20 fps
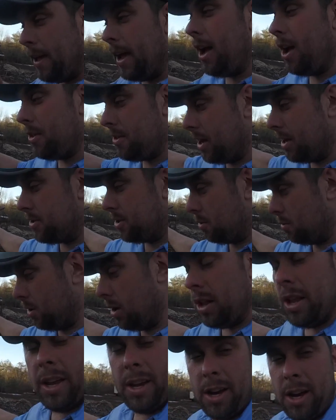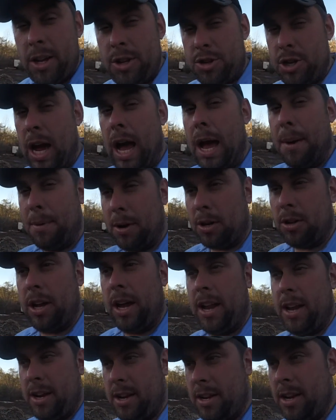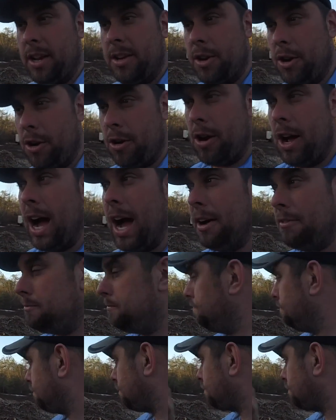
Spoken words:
flail does a really good job of cleaning the dirt off.